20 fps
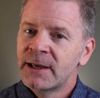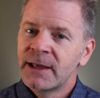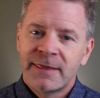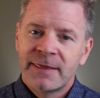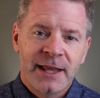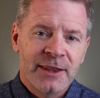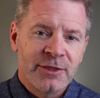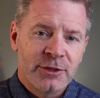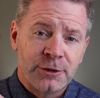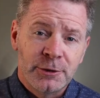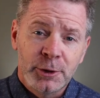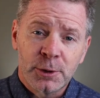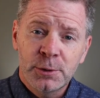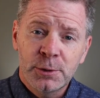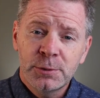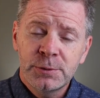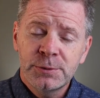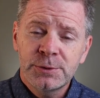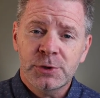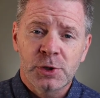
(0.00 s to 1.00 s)
that
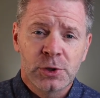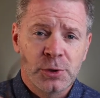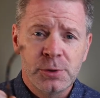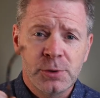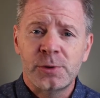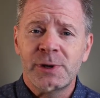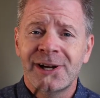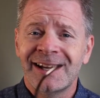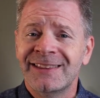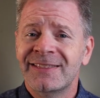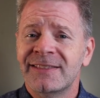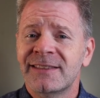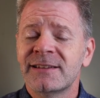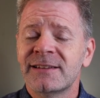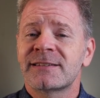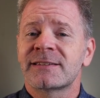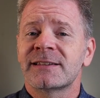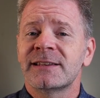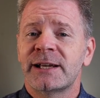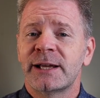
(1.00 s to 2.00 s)
those who in
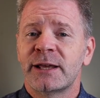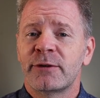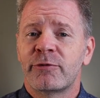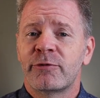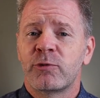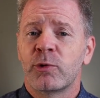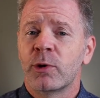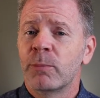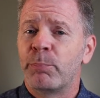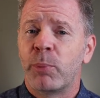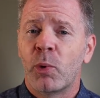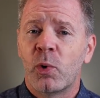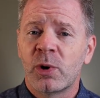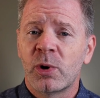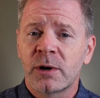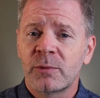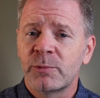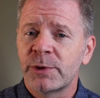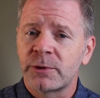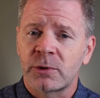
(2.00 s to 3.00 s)
this life were
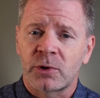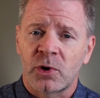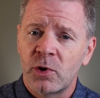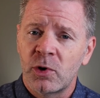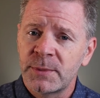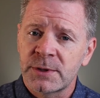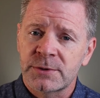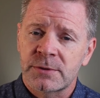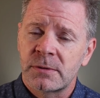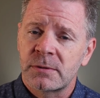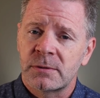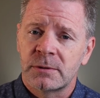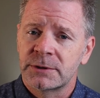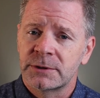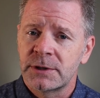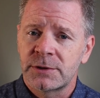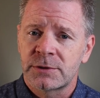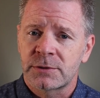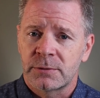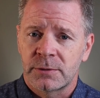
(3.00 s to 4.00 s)
born with chromosomal
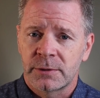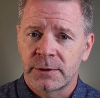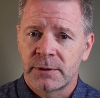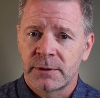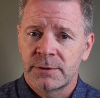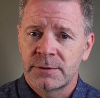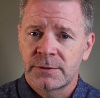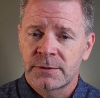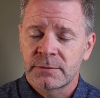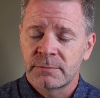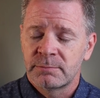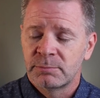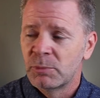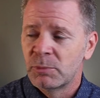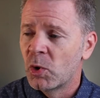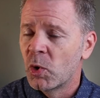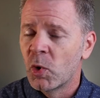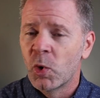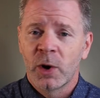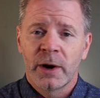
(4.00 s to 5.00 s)
disorders
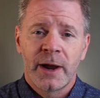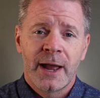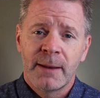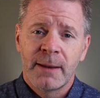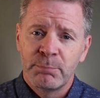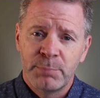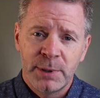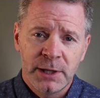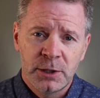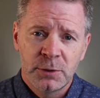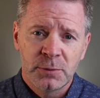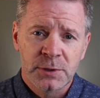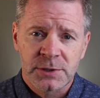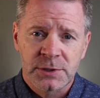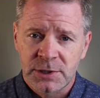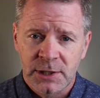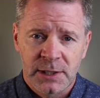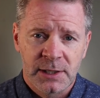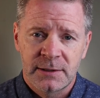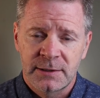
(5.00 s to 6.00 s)
or ambiguous
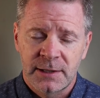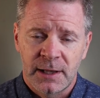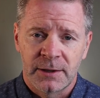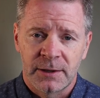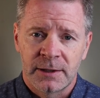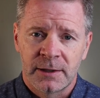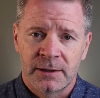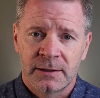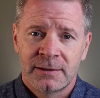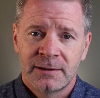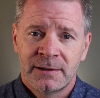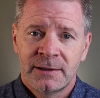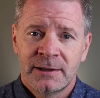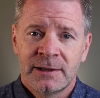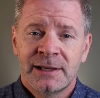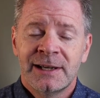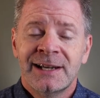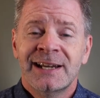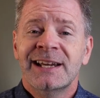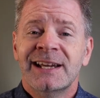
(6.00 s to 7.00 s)
genitalia,
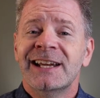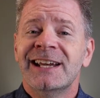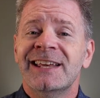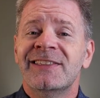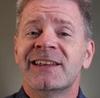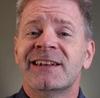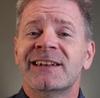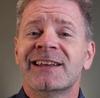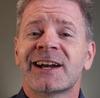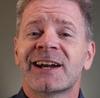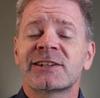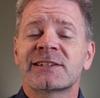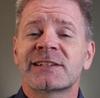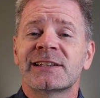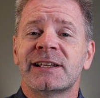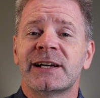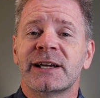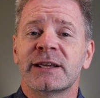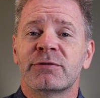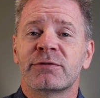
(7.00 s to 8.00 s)
in the next
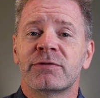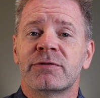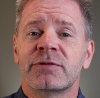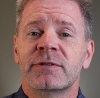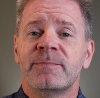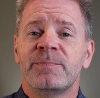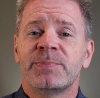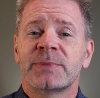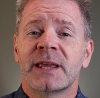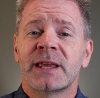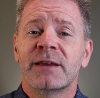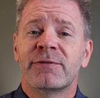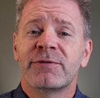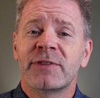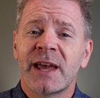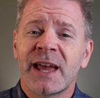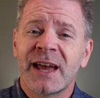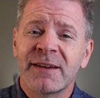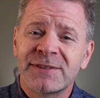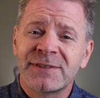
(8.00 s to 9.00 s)
life, if
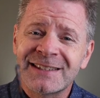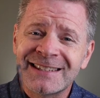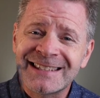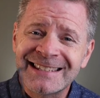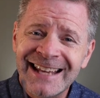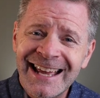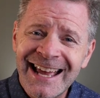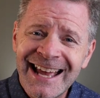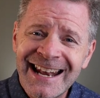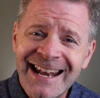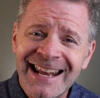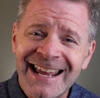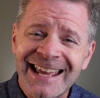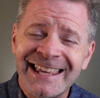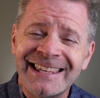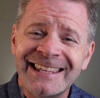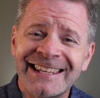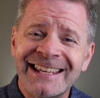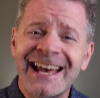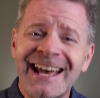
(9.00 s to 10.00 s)
they have said
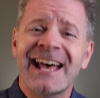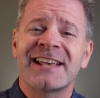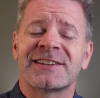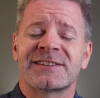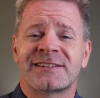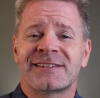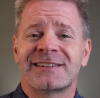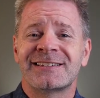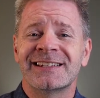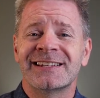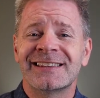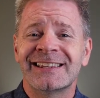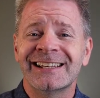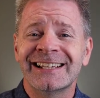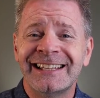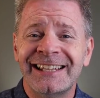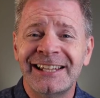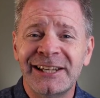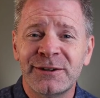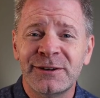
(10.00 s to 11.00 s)
yes to the
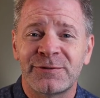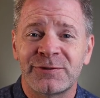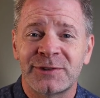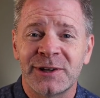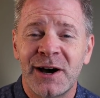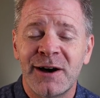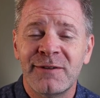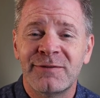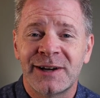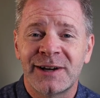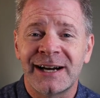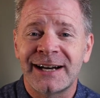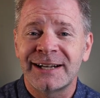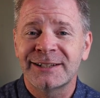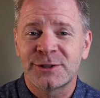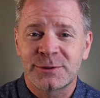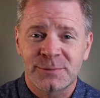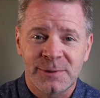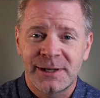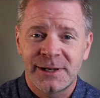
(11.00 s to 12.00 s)
gift of
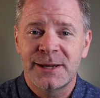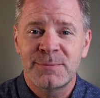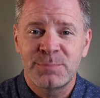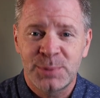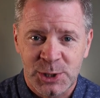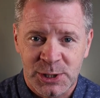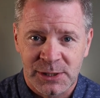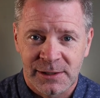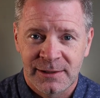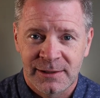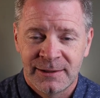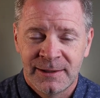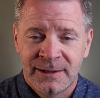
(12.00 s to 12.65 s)
God's redemption,